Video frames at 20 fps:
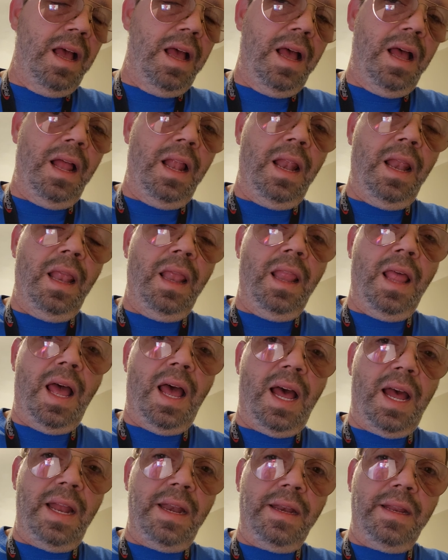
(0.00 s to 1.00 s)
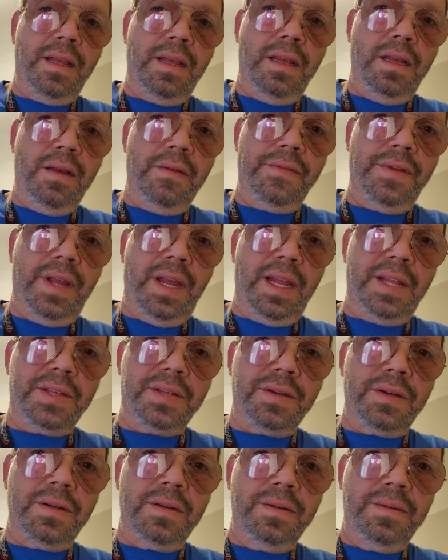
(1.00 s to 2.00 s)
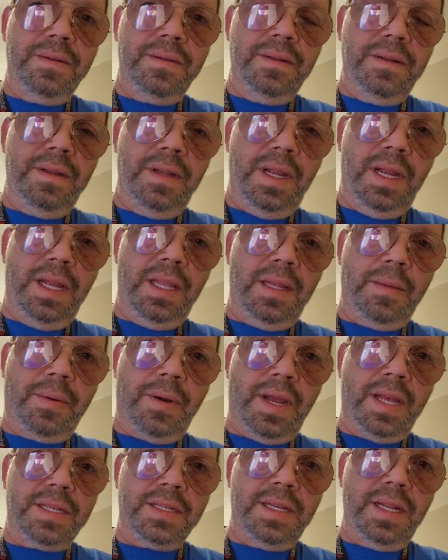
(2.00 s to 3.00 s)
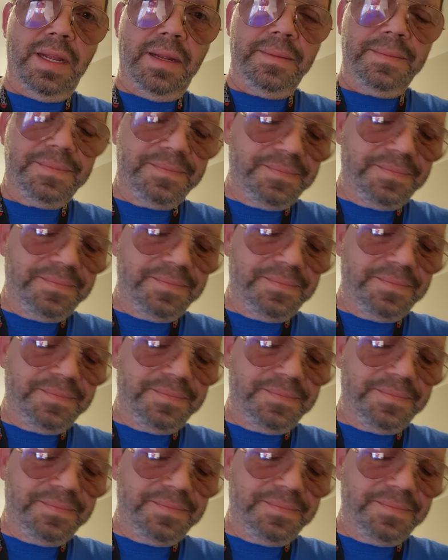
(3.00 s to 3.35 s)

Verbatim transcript: a lot of cancer in the prostate.